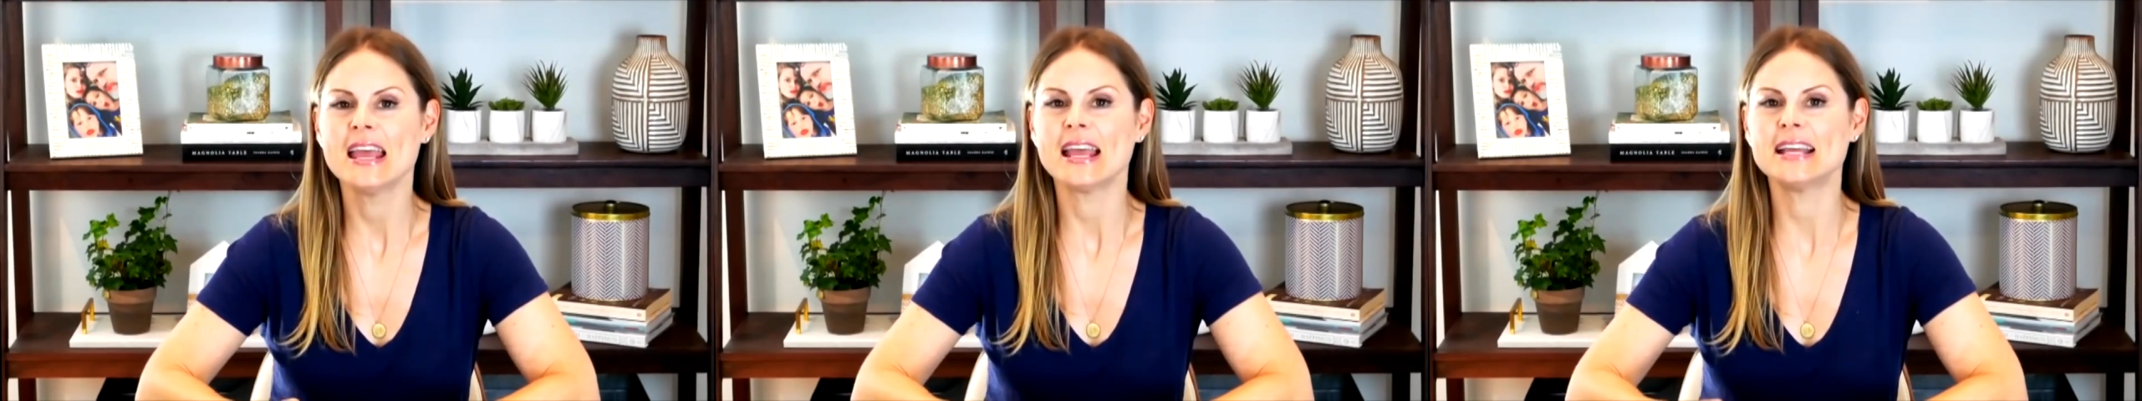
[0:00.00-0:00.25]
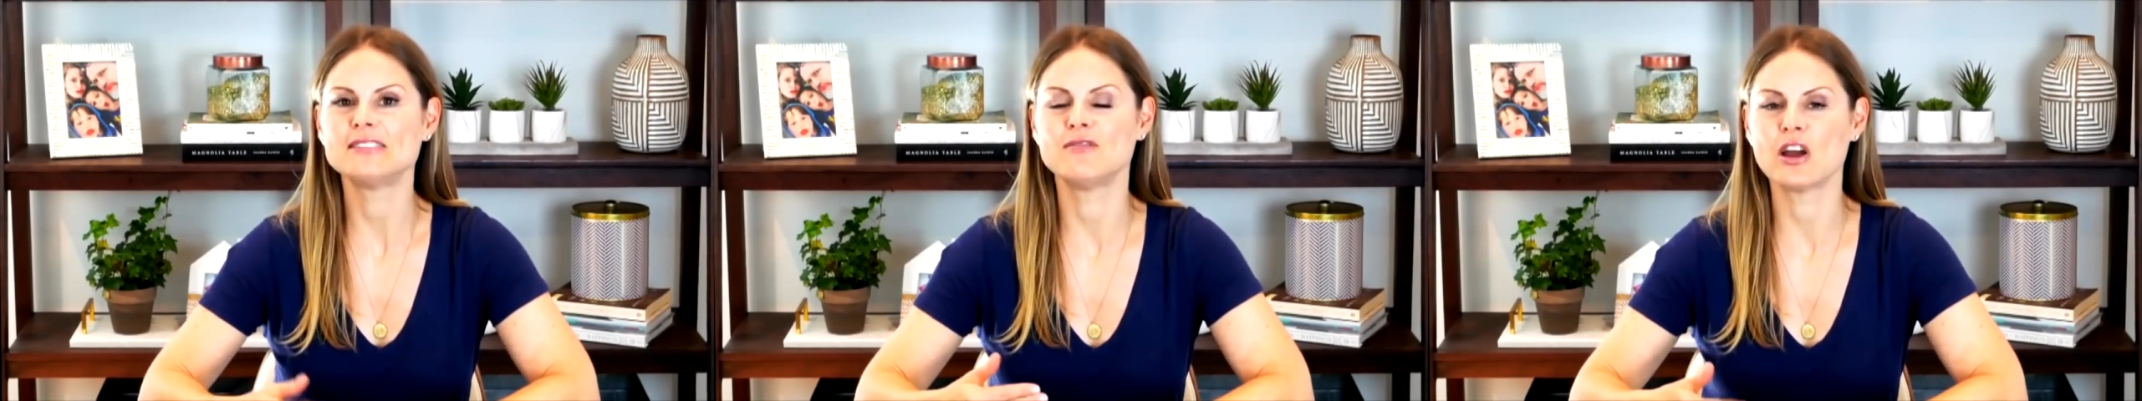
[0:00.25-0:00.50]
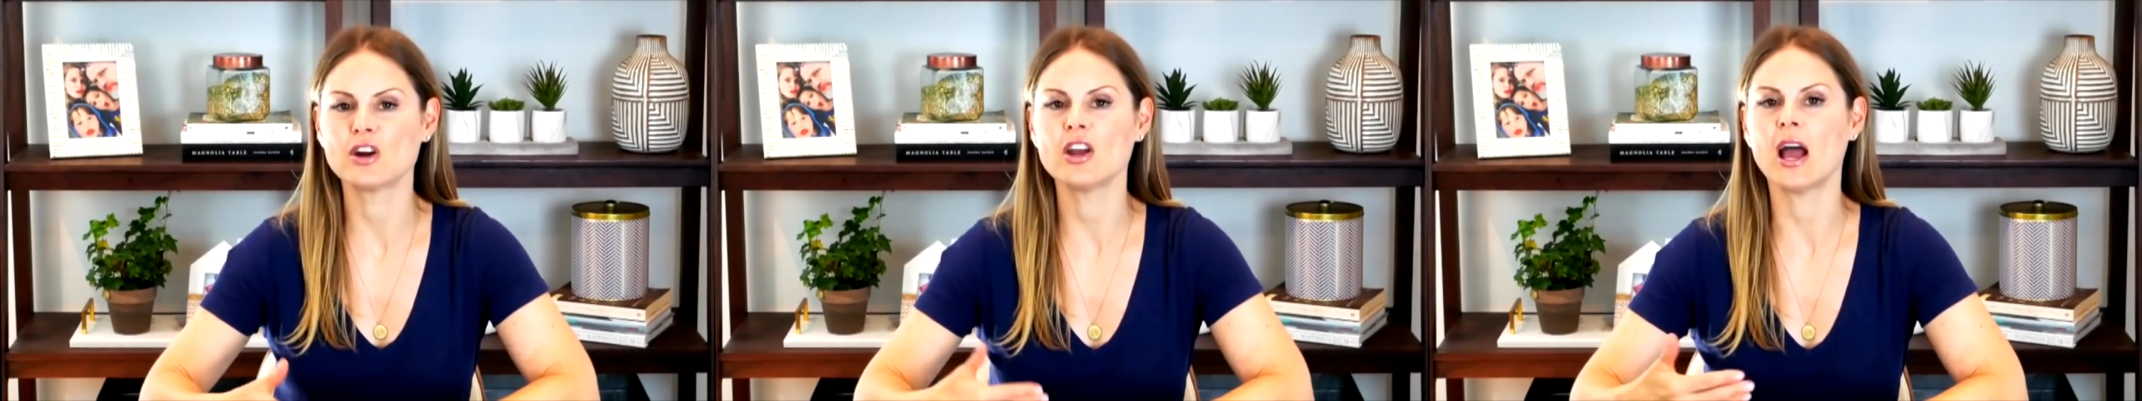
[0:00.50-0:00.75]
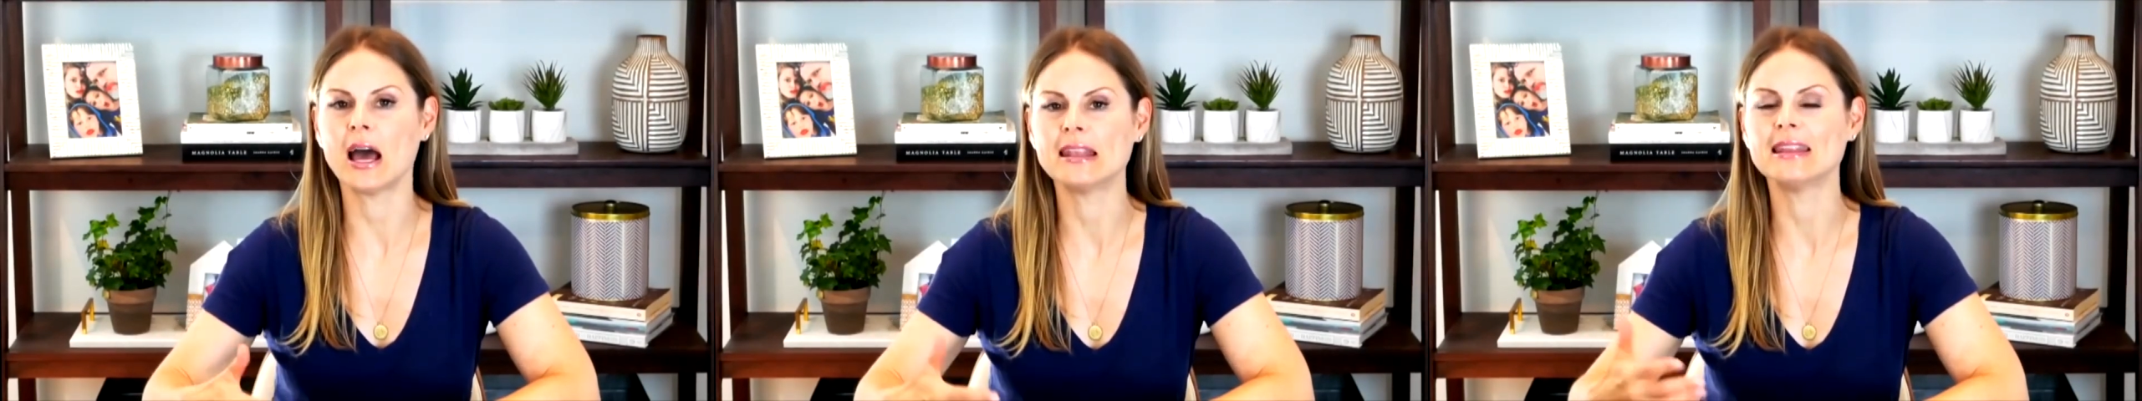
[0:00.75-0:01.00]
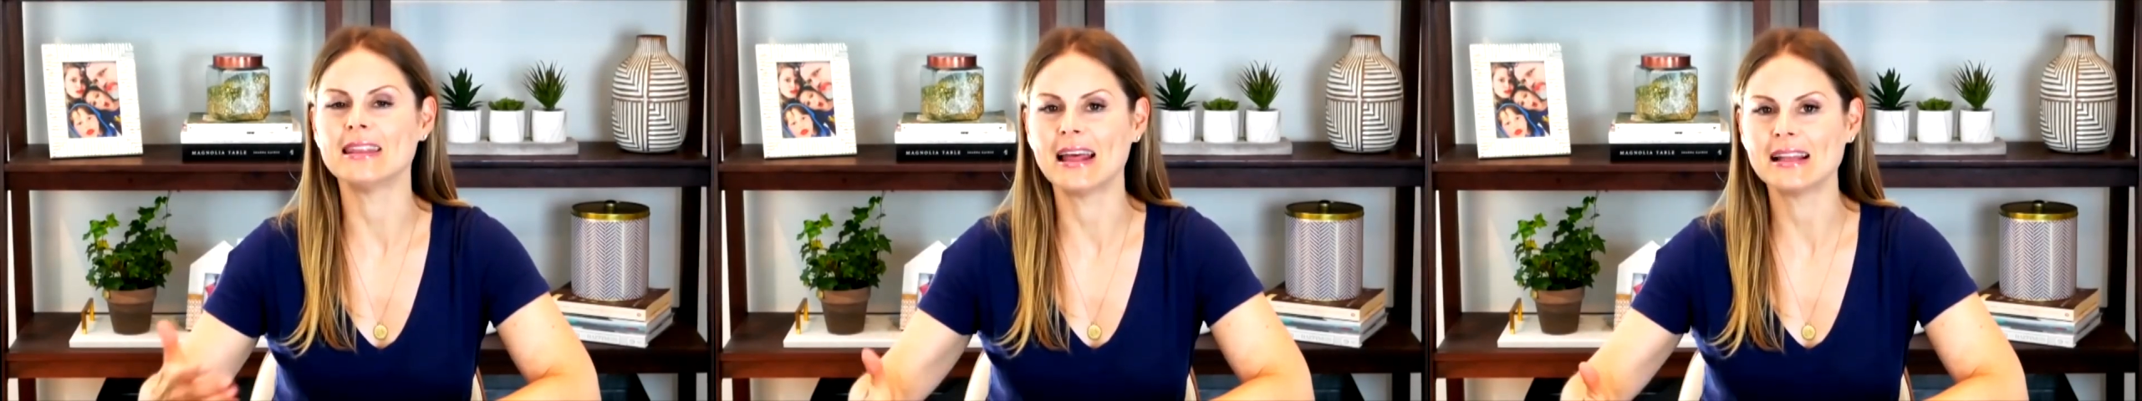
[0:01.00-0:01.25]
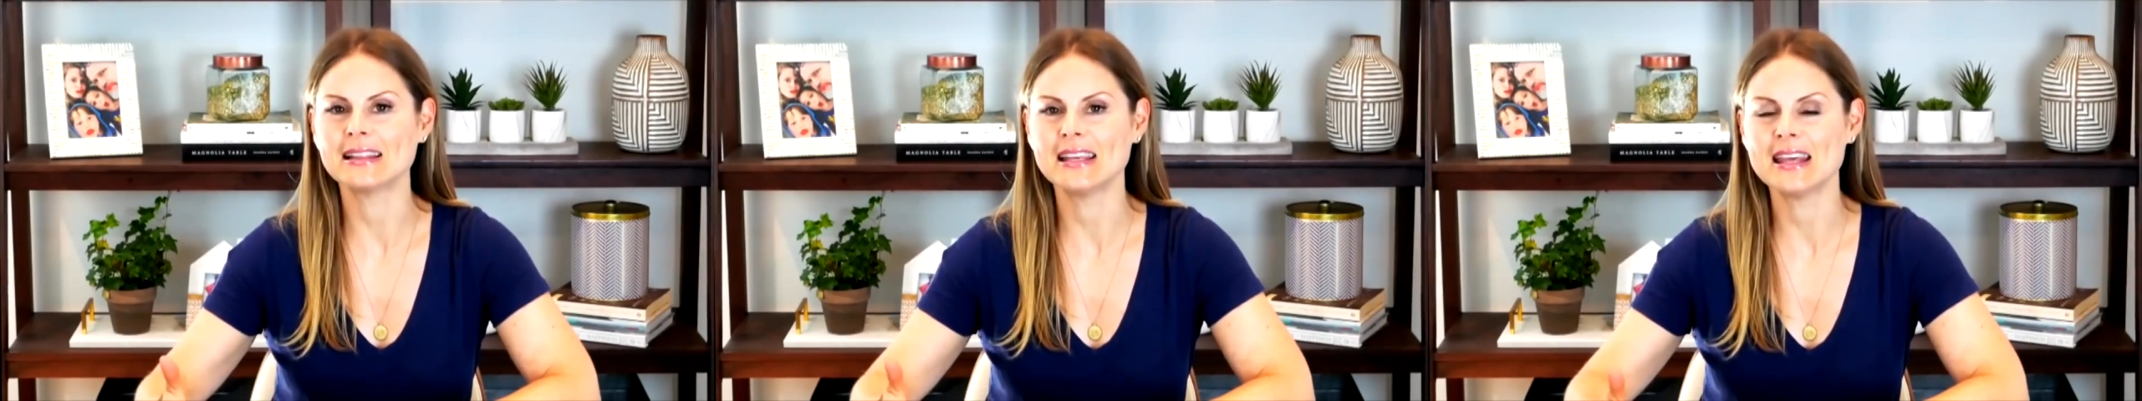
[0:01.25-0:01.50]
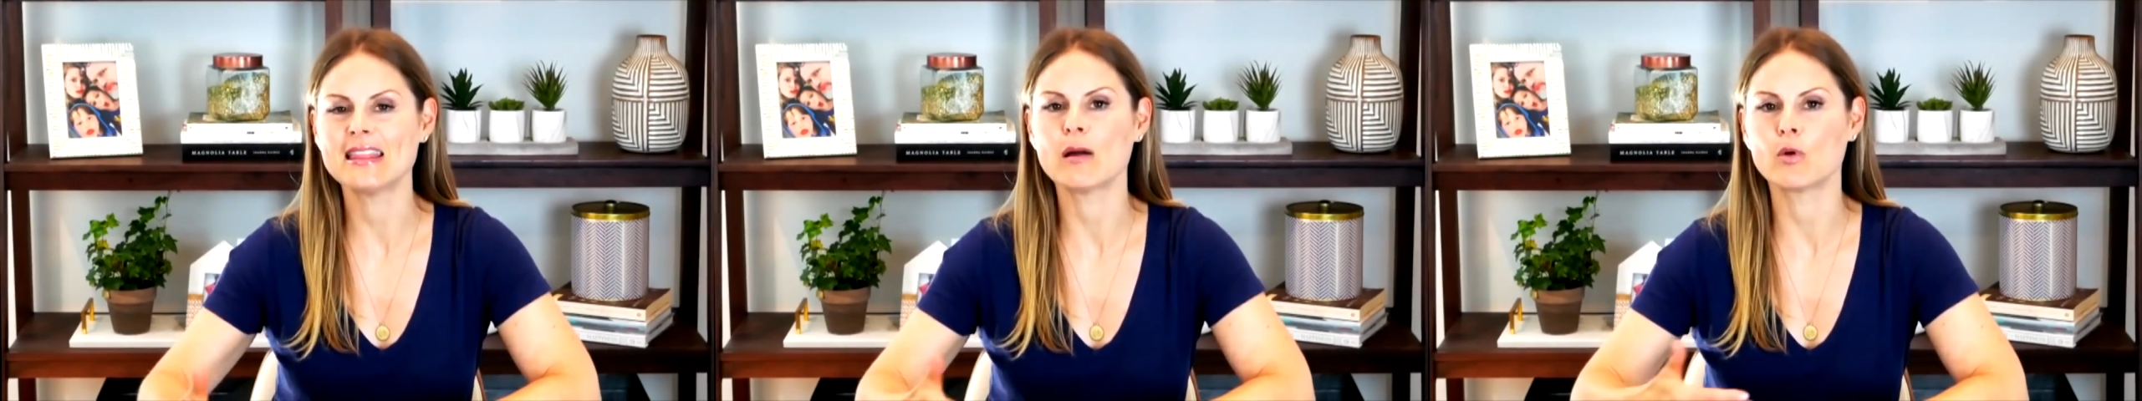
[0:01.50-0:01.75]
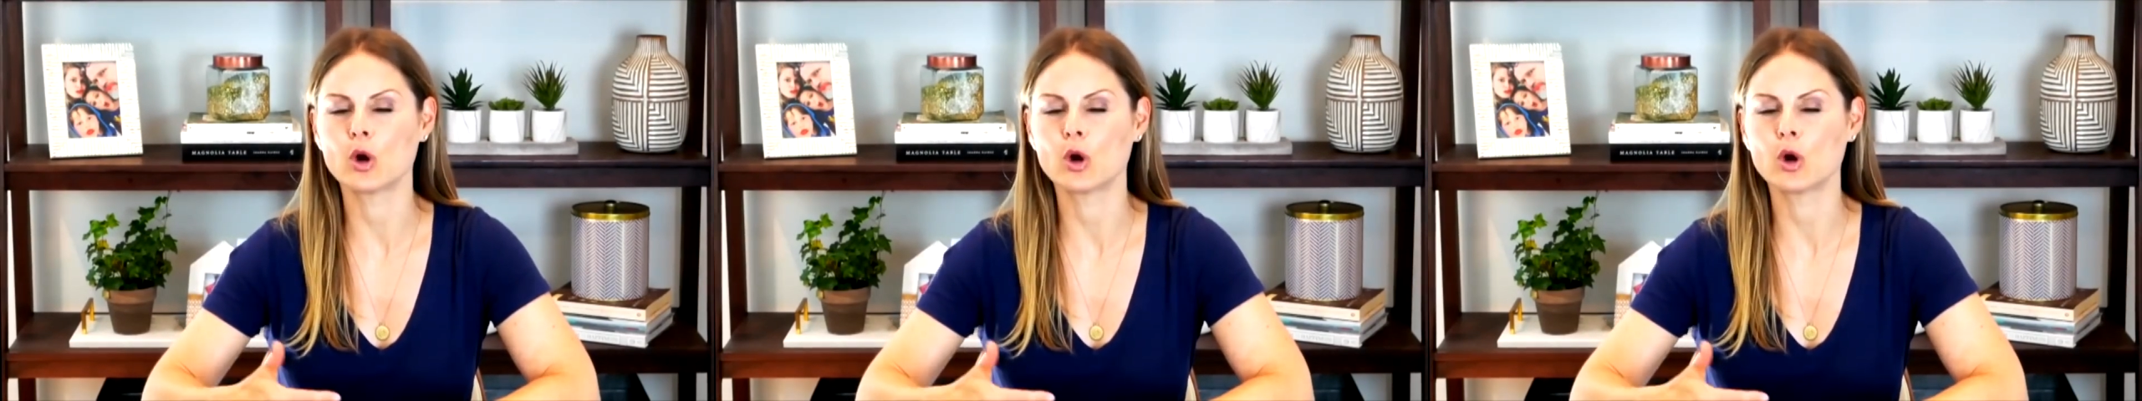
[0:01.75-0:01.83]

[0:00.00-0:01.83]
it's very unlikely that